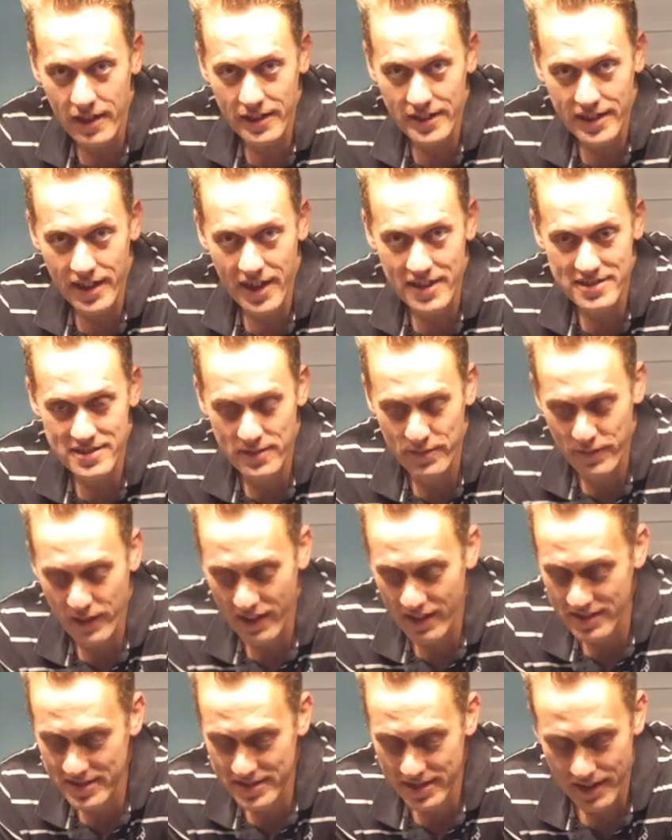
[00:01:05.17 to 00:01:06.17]
All right, guys, it's
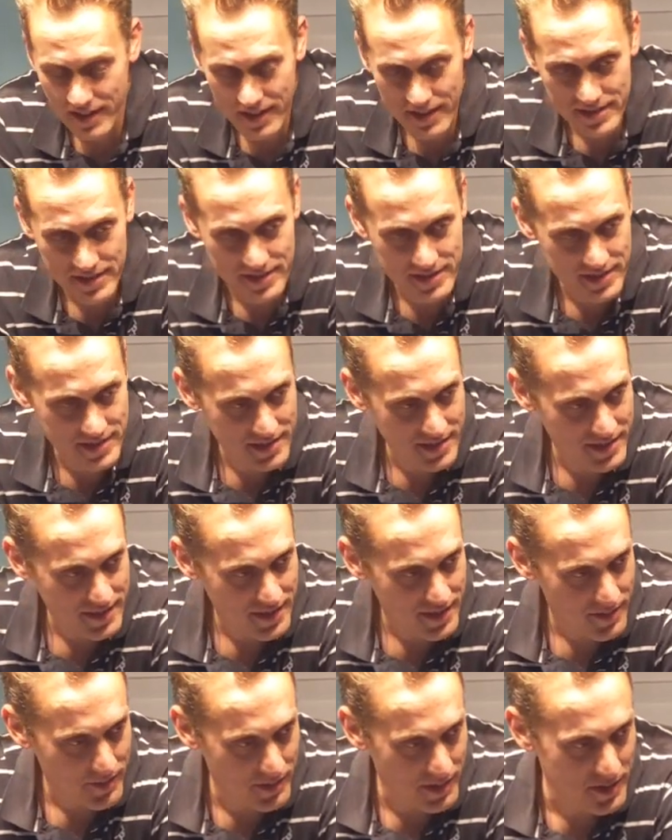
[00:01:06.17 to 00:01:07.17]
very serious.
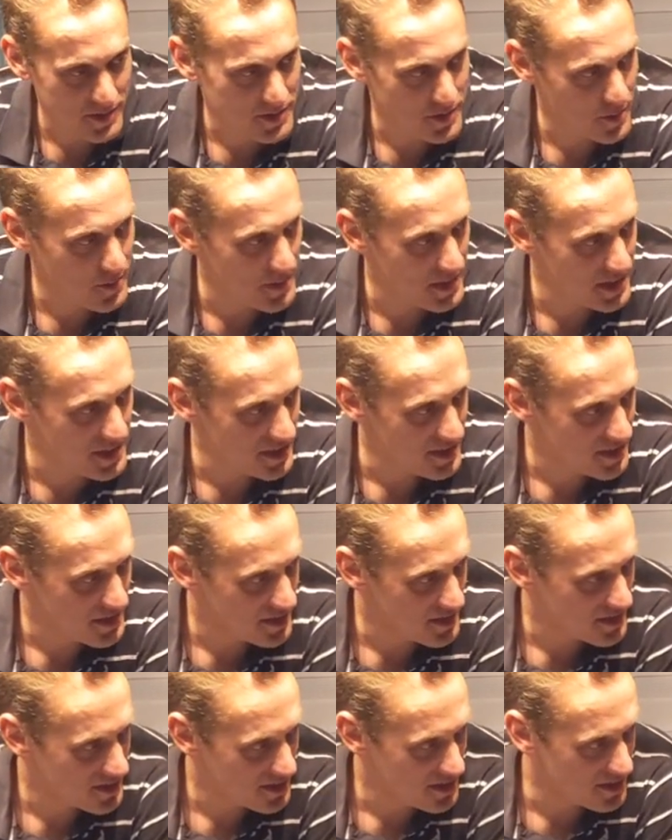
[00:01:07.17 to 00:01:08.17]
We don't do many